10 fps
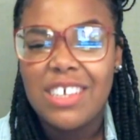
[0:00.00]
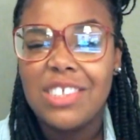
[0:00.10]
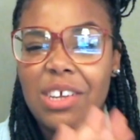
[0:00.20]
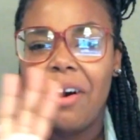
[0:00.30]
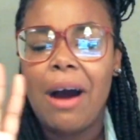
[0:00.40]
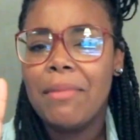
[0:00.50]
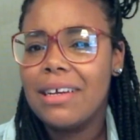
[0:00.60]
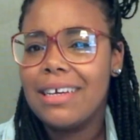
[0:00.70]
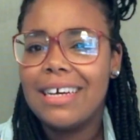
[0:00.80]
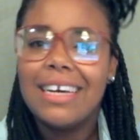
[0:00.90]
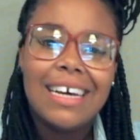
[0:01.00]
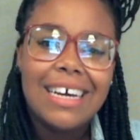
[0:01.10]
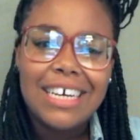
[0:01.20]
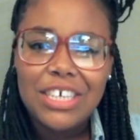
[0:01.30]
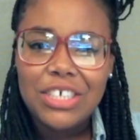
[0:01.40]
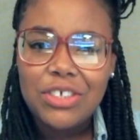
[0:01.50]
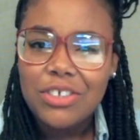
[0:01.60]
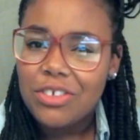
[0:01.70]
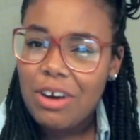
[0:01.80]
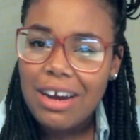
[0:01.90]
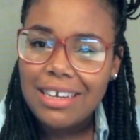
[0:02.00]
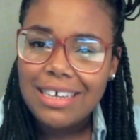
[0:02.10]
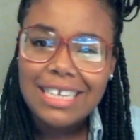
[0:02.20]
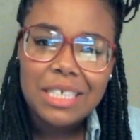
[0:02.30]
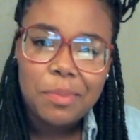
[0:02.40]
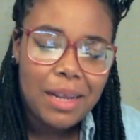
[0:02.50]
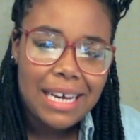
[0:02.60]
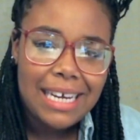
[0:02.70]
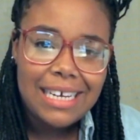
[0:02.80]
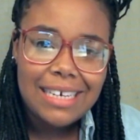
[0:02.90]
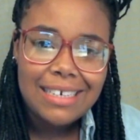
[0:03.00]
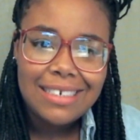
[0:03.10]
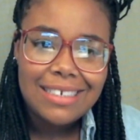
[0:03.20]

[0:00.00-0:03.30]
So I'm gonna try to explain